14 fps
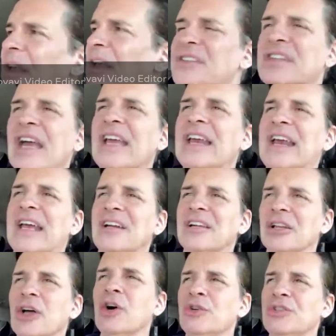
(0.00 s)
secondhand
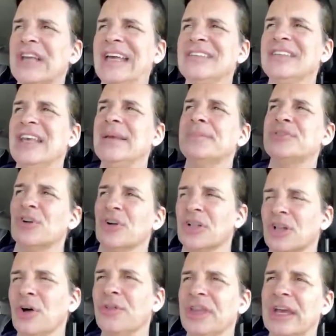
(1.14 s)
clothes as hipster
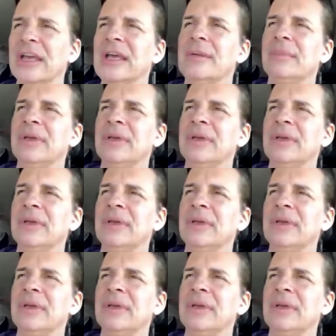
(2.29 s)
clothing,